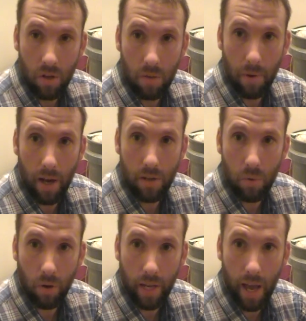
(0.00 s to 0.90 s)
you might as
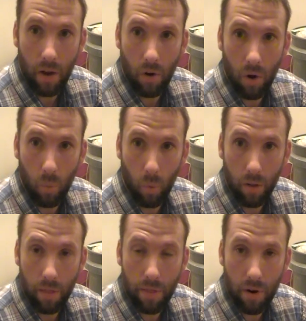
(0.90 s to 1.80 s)
well count on
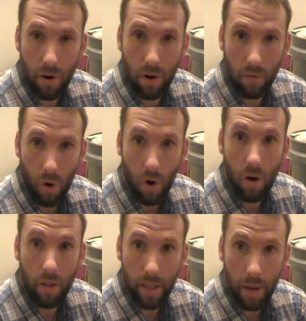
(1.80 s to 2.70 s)
1/3 of
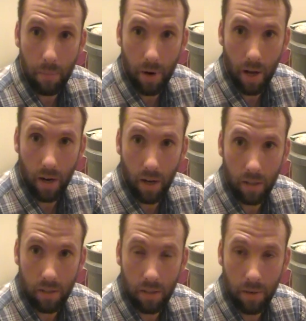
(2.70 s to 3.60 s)
all that product,